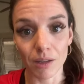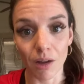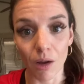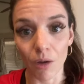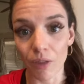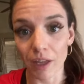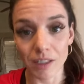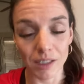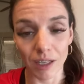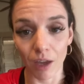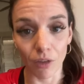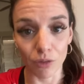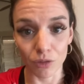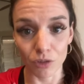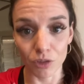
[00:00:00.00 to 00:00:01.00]
all that
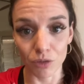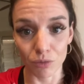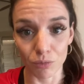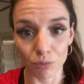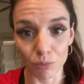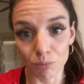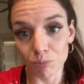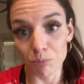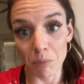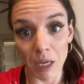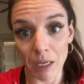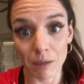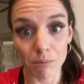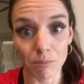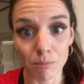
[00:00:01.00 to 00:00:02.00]
together just
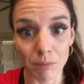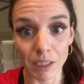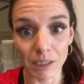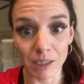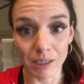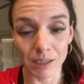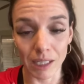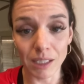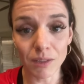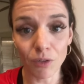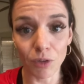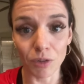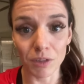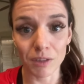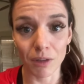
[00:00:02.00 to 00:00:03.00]
made me
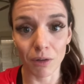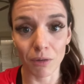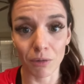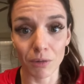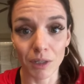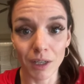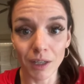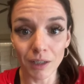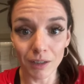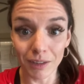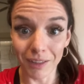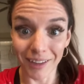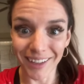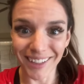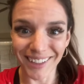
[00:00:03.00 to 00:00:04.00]
successful. So good
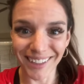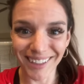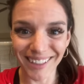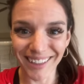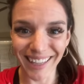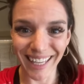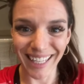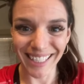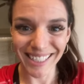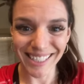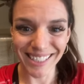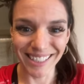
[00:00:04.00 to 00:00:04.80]
luck. Thanks.